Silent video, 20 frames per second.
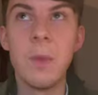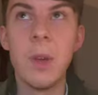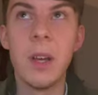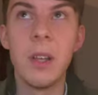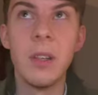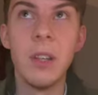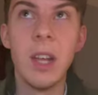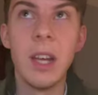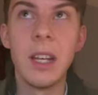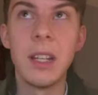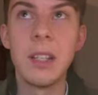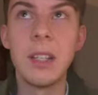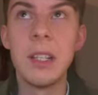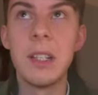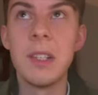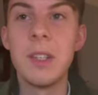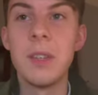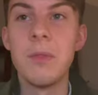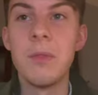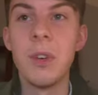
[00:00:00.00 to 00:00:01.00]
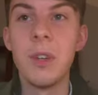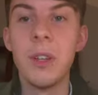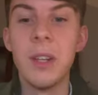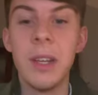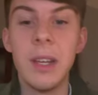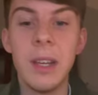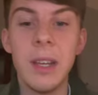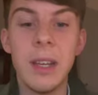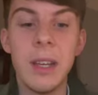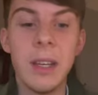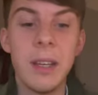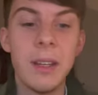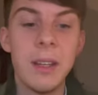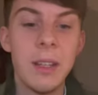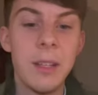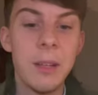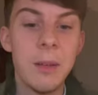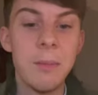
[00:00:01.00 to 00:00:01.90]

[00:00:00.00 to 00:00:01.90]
unlikely to run here